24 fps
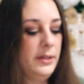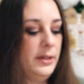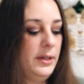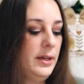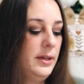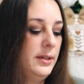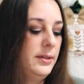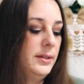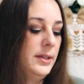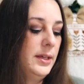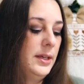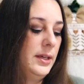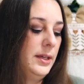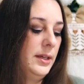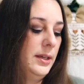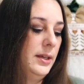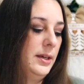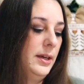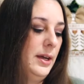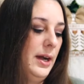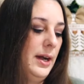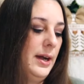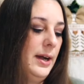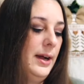And
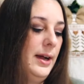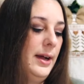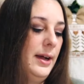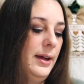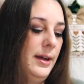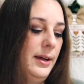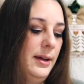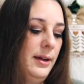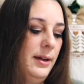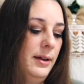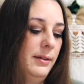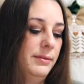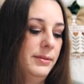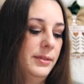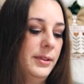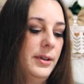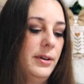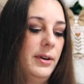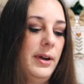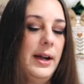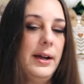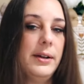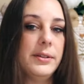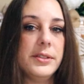then I have
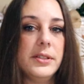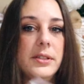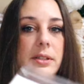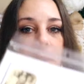Little House